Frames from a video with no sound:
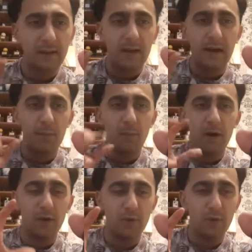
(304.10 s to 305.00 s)

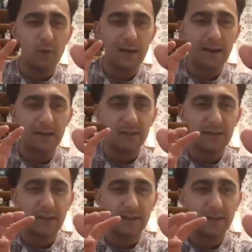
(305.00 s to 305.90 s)
Barbour has
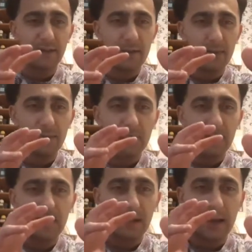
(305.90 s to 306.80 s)
that
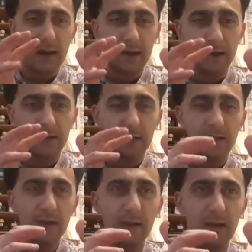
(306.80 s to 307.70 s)
light
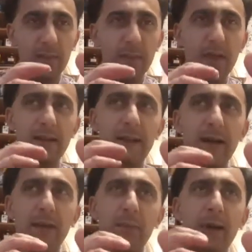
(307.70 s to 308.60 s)

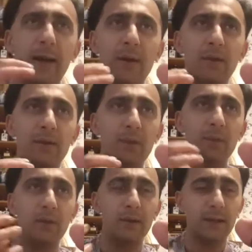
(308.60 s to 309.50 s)
powdered
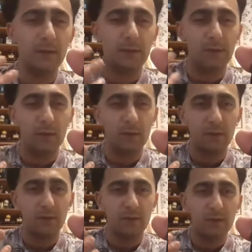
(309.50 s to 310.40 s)
Bulgarian
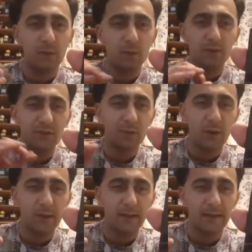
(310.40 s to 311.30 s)
rose with
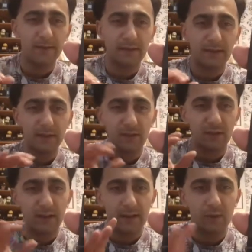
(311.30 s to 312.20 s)
suede leather and
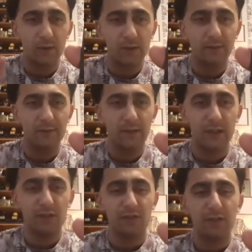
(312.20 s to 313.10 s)
slight green
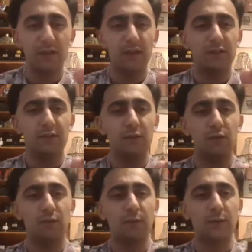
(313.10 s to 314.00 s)
finish to
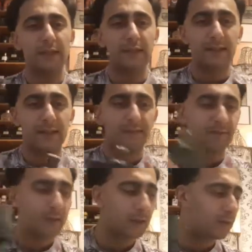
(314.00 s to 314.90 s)
complete that
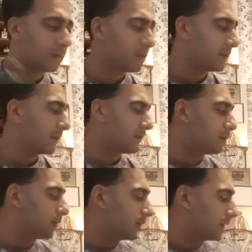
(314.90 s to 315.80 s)
feel that
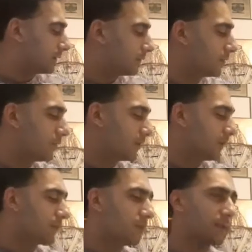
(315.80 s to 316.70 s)
you are looking for
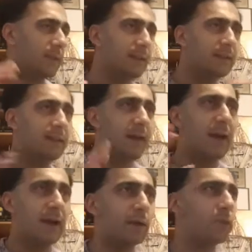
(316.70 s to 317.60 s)
if you want that
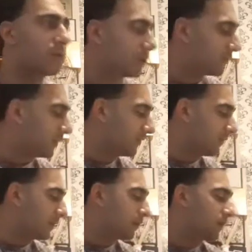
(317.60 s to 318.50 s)
outdoorsy
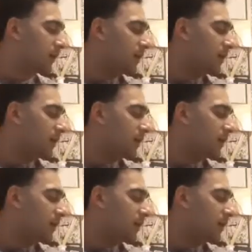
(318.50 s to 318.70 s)
feel.